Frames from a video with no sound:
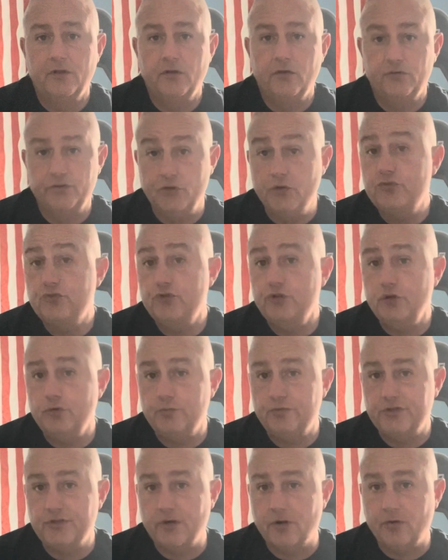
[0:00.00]
YouTube
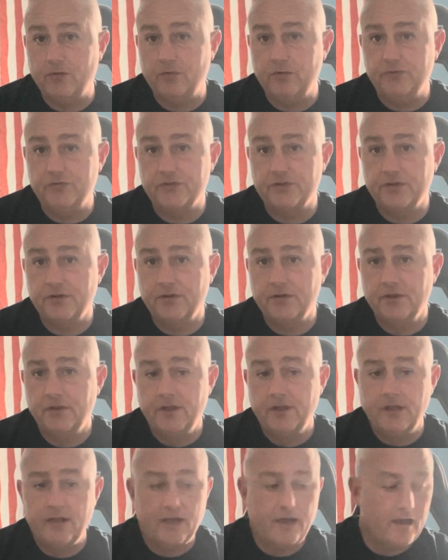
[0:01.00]
shows,
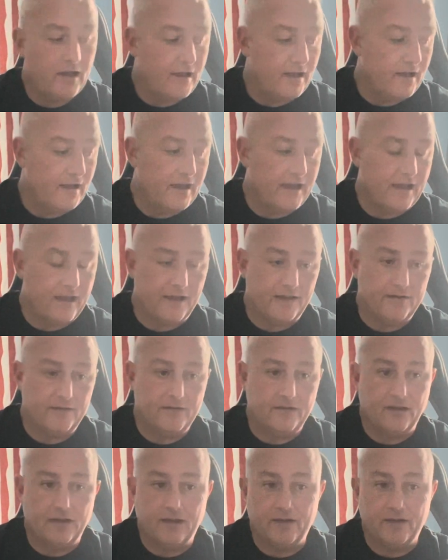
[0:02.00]
and